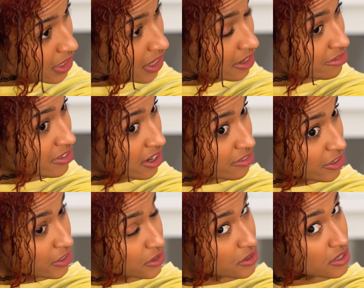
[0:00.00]
And I've never
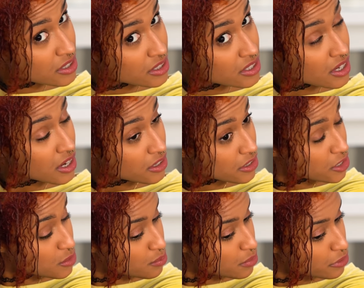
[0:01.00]
used these
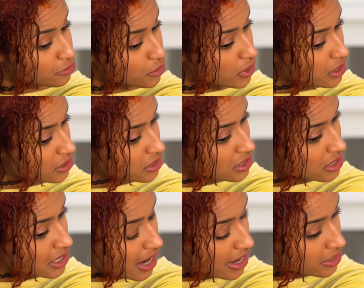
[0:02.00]
colors before, these
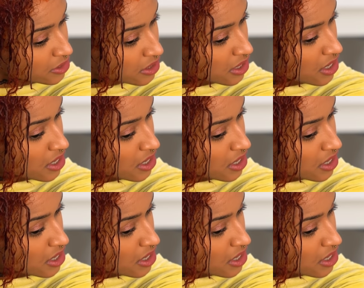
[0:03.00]
dyes.